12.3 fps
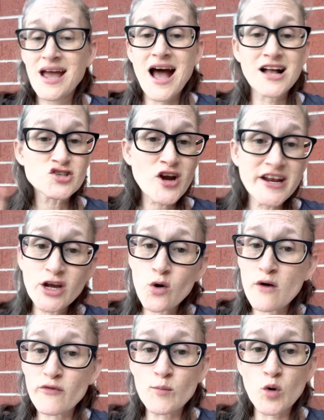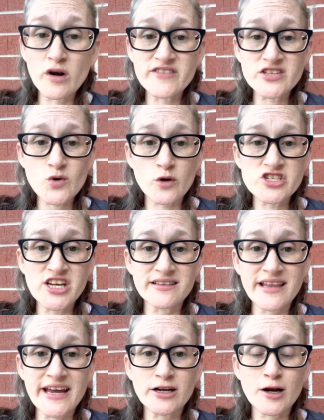I'll try to go over more of the score sheet
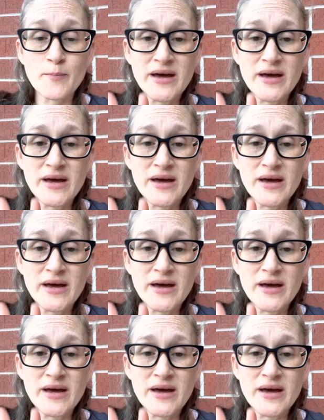later,